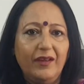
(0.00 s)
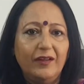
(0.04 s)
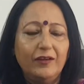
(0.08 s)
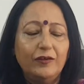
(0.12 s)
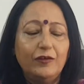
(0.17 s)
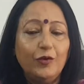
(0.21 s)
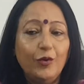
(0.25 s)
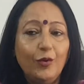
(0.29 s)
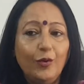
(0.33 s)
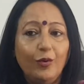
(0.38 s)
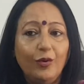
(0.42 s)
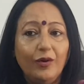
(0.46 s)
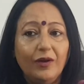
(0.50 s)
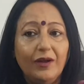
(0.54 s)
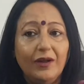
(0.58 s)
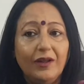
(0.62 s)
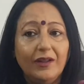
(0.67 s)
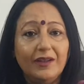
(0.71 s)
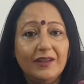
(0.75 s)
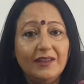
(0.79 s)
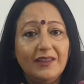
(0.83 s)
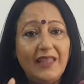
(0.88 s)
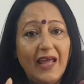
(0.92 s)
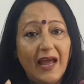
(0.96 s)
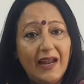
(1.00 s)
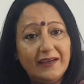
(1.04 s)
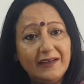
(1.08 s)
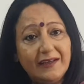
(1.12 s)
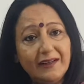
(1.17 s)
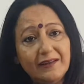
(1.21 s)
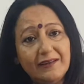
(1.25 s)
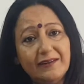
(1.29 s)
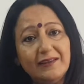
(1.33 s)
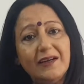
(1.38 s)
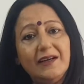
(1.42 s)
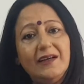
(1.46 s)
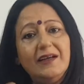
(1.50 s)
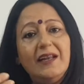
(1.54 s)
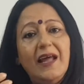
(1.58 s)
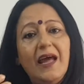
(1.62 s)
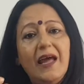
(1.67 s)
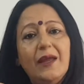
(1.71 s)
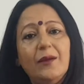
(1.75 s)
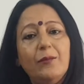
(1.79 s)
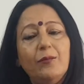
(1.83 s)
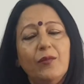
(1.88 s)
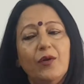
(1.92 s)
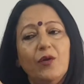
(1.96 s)
So that is the
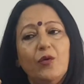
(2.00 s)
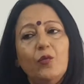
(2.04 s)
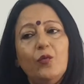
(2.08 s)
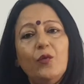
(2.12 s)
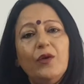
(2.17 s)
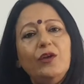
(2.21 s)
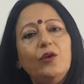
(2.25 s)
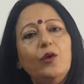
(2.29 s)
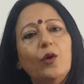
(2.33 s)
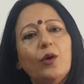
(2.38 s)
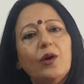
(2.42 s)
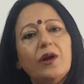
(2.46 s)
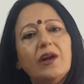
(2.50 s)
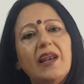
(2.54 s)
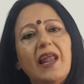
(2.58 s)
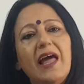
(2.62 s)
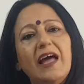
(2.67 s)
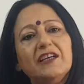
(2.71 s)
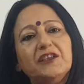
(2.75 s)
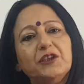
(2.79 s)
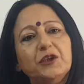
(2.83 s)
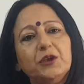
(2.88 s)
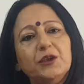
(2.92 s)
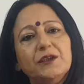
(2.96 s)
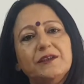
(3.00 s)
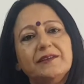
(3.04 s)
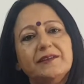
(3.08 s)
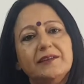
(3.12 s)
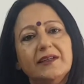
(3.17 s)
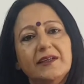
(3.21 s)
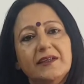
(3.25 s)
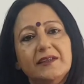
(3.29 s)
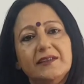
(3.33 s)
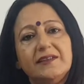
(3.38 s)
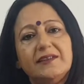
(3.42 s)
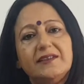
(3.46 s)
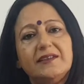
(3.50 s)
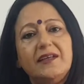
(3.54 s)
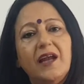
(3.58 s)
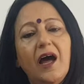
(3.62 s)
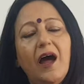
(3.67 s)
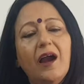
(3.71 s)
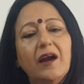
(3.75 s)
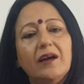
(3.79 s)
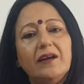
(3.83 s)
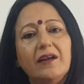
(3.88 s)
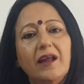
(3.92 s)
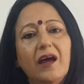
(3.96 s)
time when your clashes
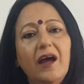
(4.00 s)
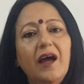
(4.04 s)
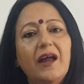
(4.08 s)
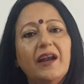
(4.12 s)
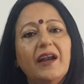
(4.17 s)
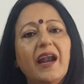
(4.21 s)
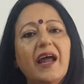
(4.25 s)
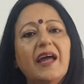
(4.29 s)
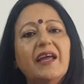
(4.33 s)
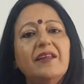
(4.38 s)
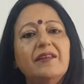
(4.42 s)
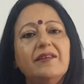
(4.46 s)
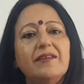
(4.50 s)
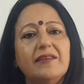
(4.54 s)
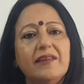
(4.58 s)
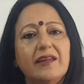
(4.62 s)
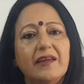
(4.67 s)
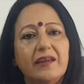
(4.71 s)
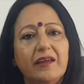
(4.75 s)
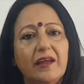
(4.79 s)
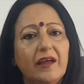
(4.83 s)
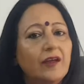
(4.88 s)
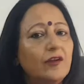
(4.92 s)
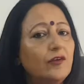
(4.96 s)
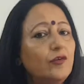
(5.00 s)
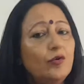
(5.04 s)
start arising.